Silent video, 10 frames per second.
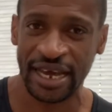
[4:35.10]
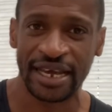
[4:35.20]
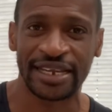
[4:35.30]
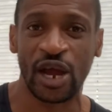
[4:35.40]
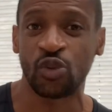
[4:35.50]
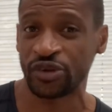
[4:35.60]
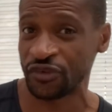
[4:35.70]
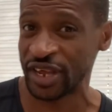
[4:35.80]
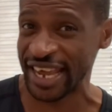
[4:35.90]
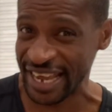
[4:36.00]
Now,
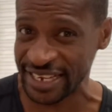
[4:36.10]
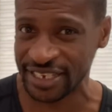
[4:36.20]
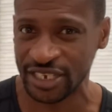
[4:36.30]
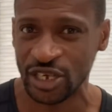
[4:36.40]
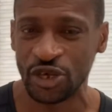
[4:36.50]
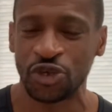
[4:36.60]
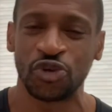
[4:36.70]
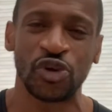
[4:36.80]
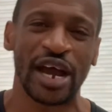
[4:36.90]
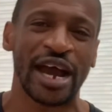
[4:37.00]
with HIIT,
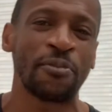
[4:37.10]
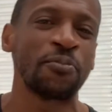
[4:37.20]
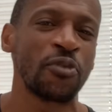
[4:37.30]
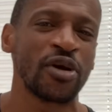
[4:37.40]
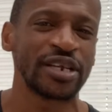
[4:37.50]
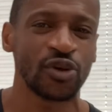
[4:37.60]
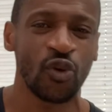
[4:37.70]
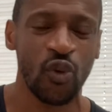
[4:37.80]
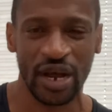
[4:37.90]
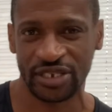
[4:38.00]
you are burning
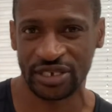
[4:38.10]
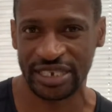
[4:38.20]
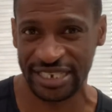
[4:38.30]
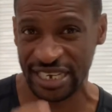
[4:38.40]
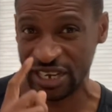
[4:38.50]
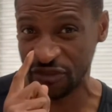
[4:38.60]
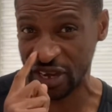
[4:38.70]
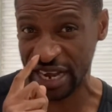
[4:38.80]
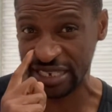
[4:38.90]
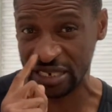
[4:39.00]
quite
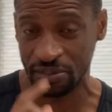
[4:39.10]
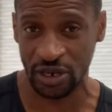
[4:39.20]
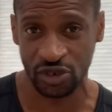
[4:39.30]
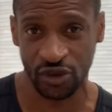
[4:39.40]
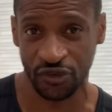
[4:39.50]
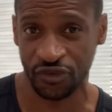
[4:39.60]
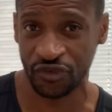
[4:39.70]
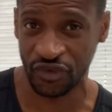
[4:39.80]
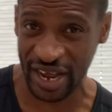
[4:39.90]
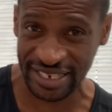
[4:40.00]
significant amounts of
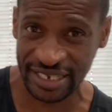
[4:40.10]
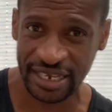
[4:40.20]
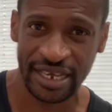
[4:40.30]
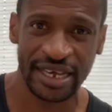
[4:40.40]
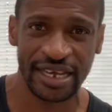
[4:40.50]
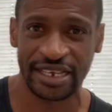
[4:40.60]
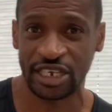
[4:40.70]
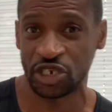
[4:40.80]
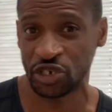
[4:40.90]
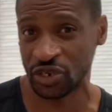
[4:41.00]
fat in a
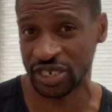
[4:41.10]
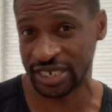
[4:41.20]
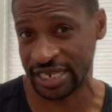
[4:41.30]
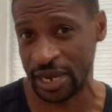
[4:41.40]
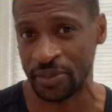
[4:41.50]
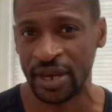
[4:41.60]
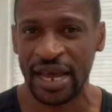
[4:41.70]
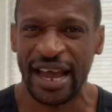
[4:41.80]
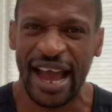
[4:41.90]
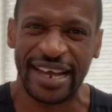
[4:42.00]
short time.
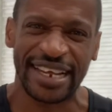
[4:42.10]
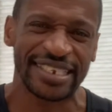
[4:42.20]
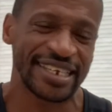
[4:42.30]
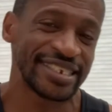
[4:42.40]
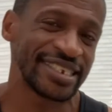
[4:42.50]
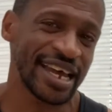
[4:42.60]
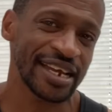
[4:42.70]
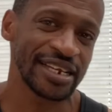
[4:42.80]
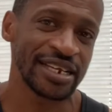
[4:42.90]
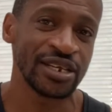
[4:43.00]
And that's
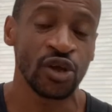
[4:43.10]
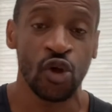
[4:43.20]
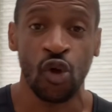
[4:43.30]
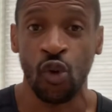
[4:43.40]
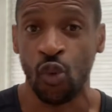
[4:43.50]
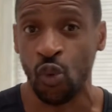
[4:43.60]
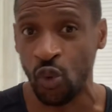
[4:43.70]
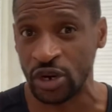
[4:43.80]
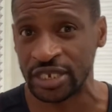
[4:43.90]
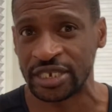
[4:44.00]
exactly
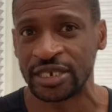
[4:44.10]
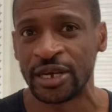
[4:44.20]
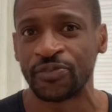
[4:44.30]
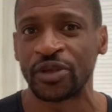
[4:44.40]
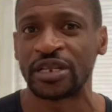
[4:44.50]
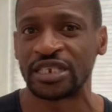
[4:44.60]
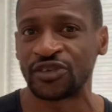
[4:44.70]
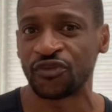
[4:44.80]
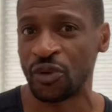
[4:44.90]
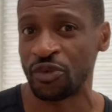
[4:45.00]
what this
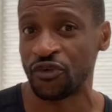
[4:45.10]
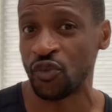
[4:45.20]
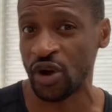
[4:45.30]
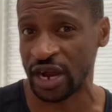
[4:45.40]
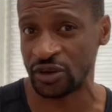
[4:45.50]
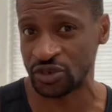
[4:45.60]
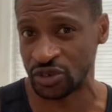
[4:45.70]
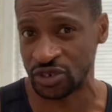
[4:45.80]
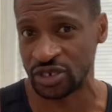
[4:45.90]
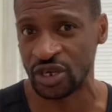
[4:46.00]
form of workout
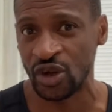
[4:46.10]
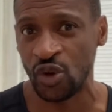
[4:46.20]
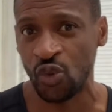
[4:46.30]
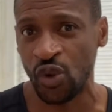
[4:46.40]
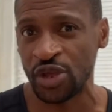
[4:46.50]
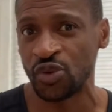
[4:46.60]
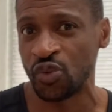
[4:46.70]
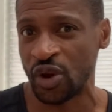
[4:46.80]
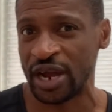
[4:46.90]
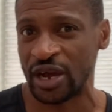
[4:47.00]
does. When you
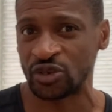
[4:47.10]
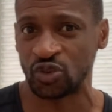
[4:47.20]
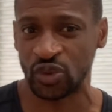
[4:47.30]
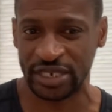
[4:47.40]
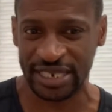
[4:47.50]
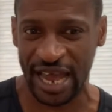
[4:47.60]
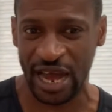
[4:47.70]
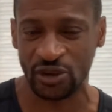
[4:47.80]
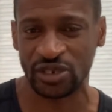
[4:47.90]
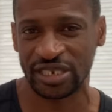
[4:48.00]
work out
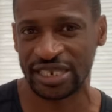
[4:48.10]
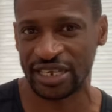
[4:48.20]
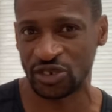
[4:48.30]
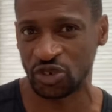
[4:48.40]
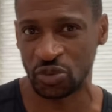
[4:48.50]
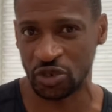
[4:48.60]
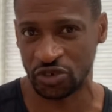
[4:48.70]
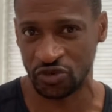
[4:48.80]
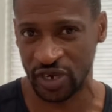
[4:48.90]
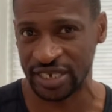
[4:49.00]
without taking too
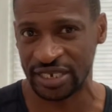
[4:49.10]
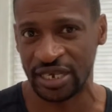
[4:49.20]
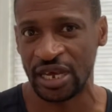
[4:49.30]
much rest,